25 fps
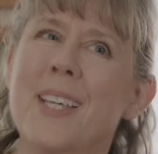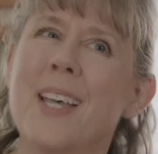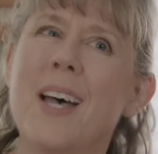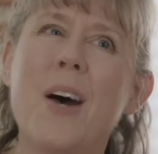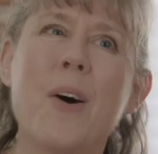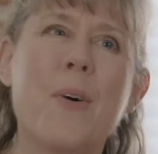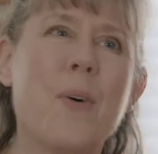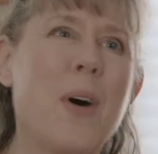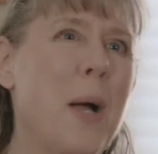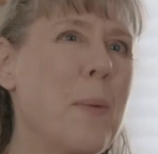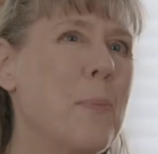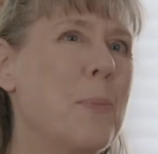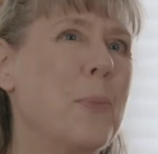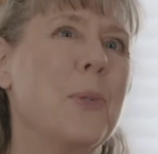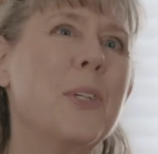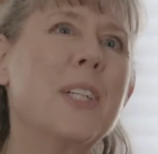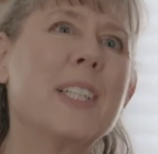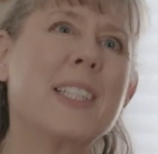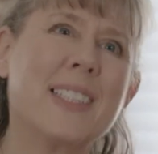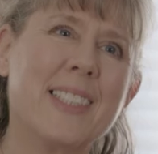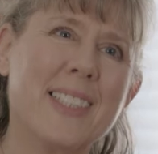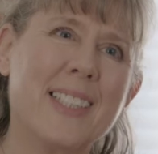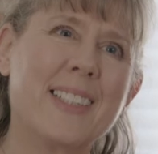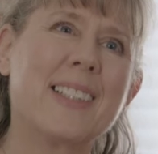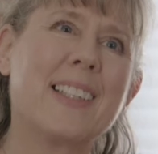Oh, I'm
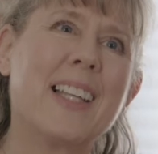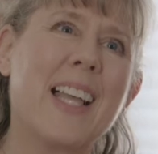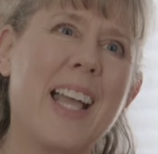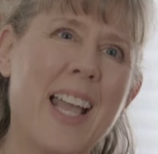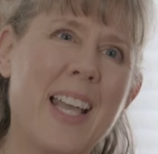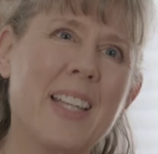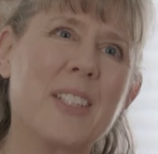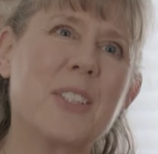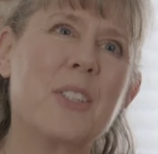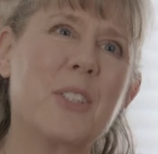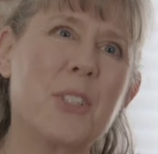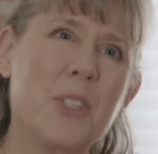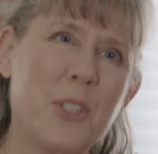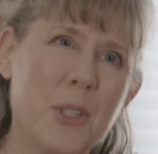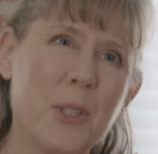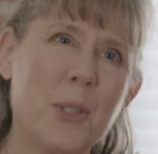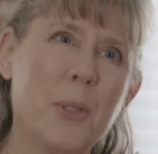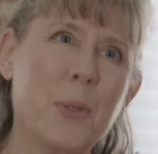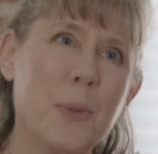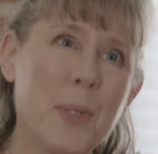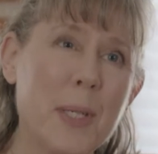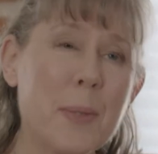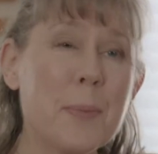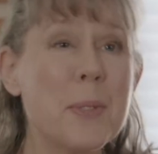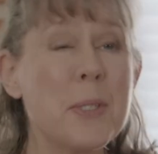really glad
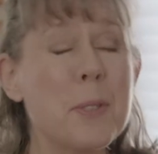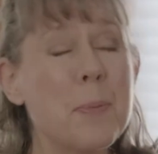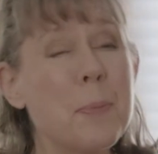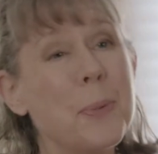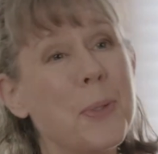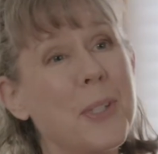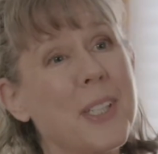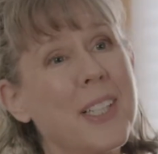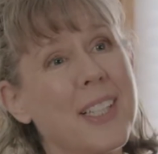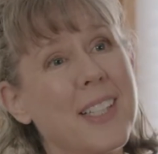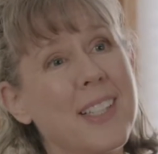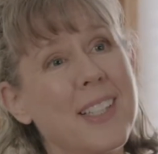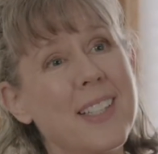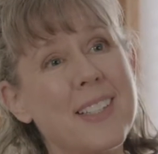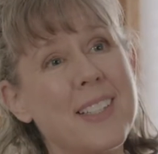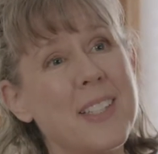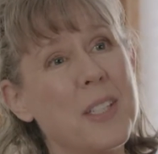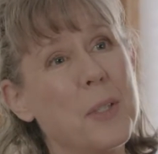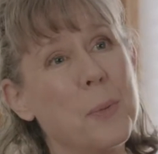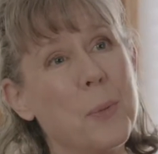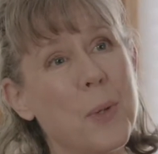too. It was pretty easy,